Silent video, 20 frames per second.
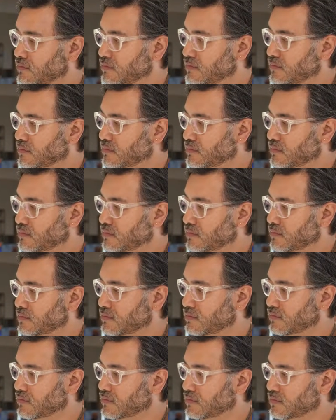
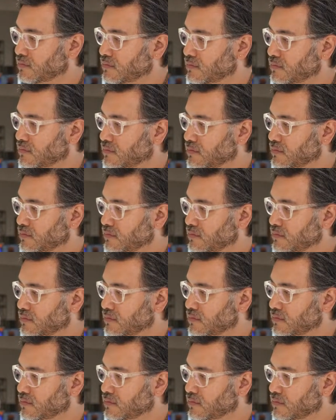
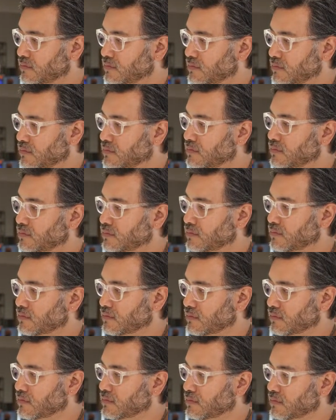
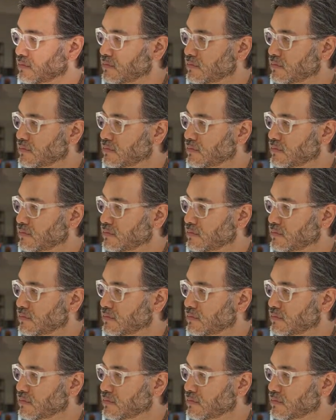The person shown says nothing.